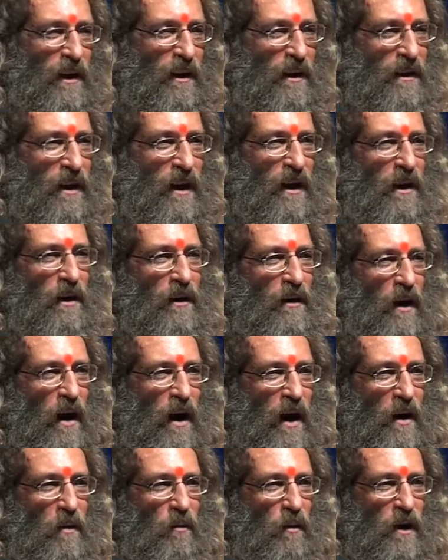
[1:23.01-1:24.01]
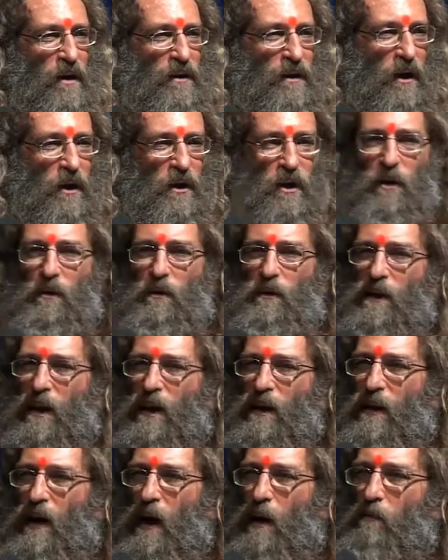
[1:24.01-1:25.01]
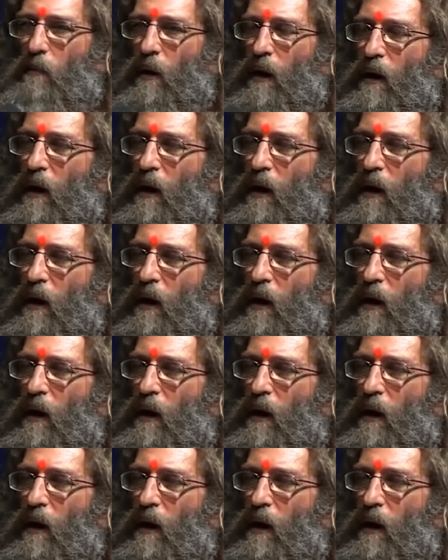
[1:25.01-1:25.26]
And here I was accusing them